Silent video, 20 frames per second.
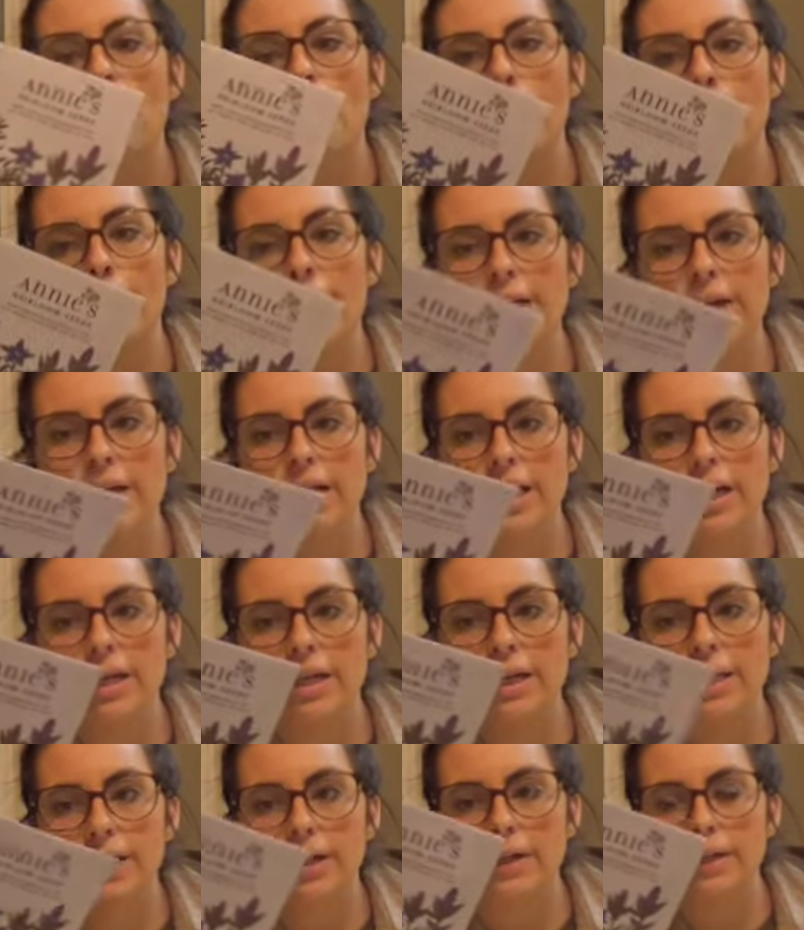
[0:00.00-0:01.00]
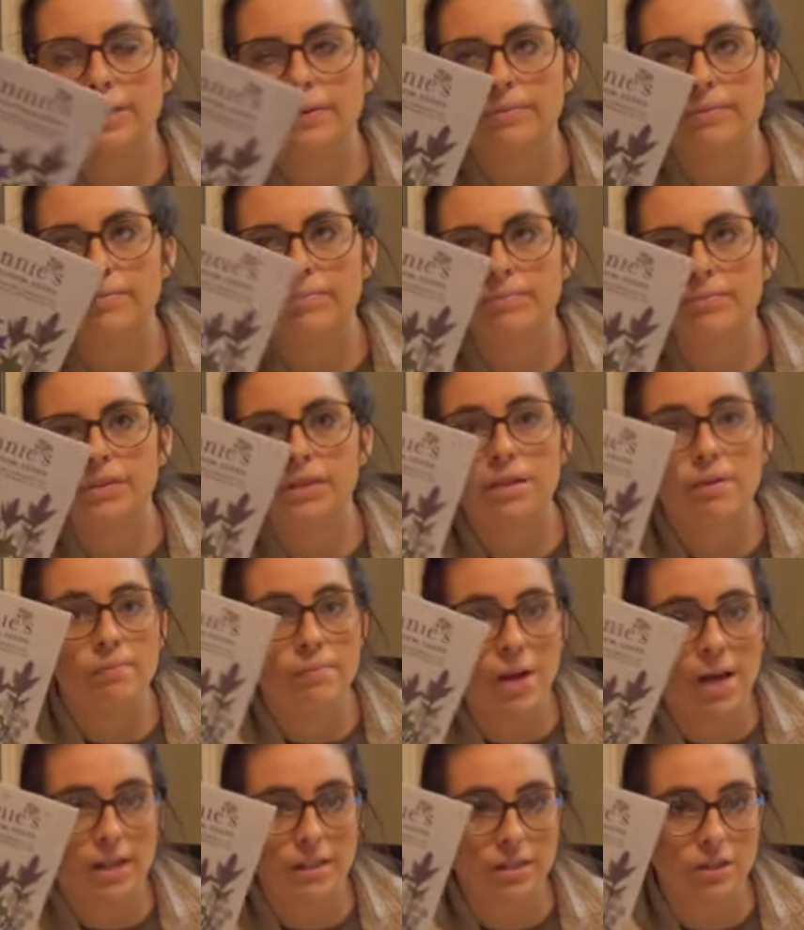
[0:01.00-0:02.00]
making some
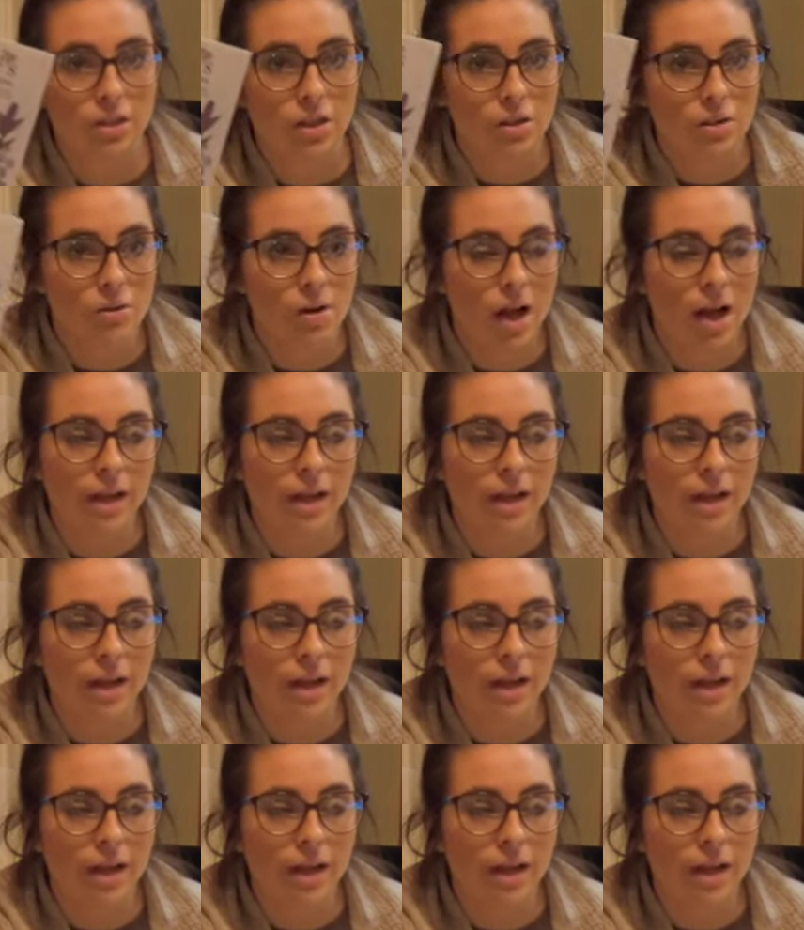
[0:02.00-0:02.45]
pesto.